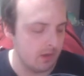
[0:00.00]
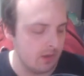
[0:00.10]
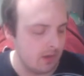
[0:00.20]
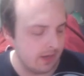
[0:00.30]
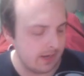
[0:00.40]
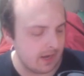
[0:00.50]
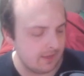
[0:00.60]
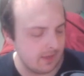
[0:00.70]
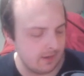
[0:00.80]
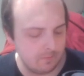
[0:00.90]
Again, I
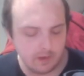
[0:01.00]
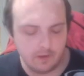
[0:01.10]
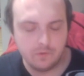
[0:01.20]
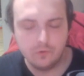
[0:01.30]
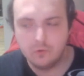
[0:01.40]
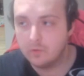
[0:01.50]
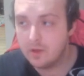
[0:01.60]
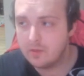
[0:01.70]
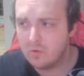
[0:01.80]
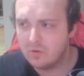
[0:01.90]
think if you do
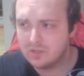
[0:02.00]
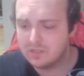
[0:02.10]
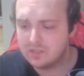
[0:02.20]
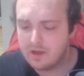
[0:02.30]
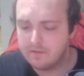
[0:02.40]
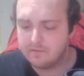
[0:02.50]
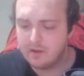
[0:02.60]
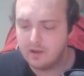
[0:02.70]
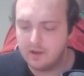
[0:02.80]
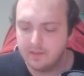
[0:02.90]
run the Horus stuff,
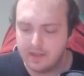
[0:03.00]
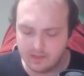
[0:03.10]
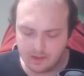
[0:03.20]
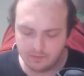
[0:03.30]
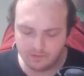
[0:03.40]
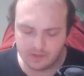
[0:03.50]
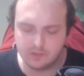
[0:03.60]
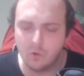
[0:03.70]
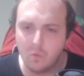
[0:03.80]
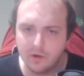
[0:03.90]
that I believe
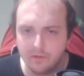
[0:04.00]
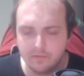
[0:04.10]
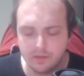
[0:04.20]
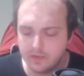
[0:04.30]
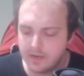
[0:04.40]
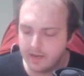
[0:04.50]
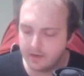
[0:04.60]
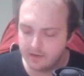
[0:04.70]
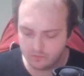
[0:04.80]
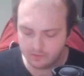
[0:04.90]
that's a 1 of in the
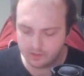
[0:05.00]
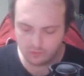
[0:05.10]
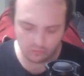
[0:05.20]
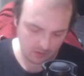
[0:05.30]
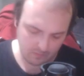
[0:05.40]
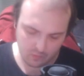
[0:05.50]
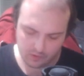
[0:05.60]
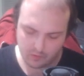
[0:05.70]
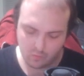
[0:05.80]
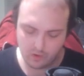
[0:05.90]
deck. I don't think you run more
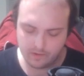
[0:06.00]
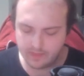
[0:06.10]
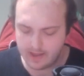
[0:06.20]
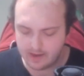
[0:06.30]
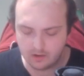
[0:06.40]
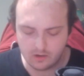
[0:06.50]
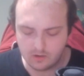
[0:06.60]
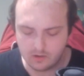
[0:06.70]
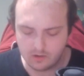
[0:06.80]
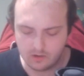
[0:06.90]
than 1 of that.
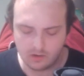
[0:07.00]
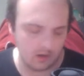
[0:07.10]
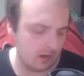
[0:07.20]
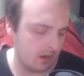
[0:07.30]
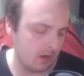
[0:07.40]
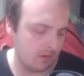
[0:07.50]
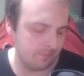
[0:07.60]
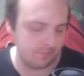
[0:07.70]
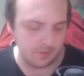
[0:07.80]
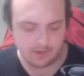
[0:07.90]

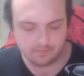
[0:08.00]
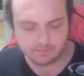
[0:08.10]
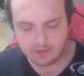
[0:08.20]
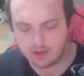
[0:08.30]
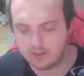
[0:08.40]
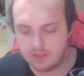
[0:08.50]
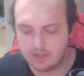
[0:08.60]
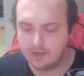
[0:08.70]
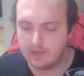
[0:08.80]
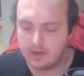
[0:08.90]
But
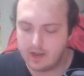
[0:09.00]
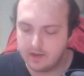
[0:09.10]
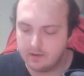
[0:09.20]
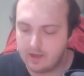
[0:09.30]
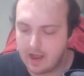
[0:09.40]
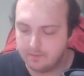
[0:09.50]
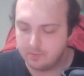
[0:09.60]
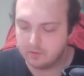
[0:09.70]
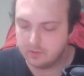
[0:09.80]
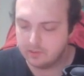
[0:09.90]
then again, I
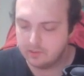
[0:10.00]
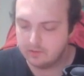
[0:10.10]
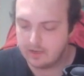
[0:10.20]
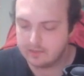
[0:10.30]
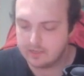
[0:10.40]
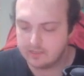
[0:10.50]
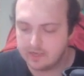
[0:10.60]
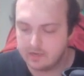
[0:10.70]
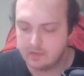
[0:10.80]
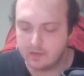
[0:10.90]
personally, as I
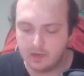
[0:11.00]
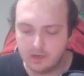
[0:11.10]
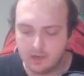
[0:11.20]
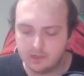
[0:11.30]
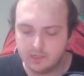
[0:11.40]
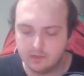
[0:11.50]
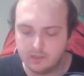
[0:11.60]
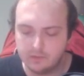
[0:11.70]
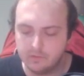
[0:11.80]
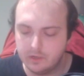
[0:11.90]
said in the tier
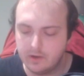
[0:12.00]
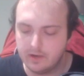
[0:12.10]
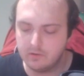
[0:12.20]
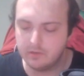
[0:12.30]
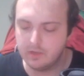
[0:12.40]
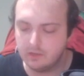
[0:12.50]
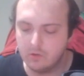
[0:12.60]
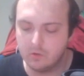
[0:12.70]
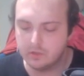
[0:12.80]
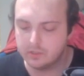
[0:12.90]
list video, I don't think the
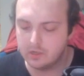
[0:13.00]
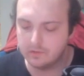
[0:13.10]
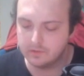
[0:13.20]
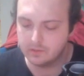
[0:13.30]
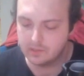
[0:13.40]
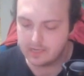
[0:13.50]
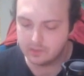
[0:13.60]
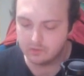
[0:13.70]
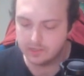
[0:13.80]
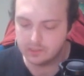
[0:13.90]
Horus stuff is as
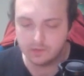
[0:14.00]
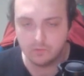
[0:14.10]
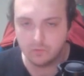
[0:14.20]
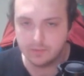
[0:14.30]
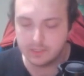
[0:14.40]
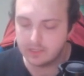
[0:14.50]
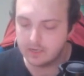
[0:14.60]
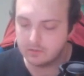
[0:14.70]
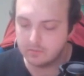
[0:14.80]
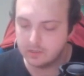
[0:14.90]
great as everyone makes it
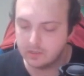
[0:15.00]
out to be.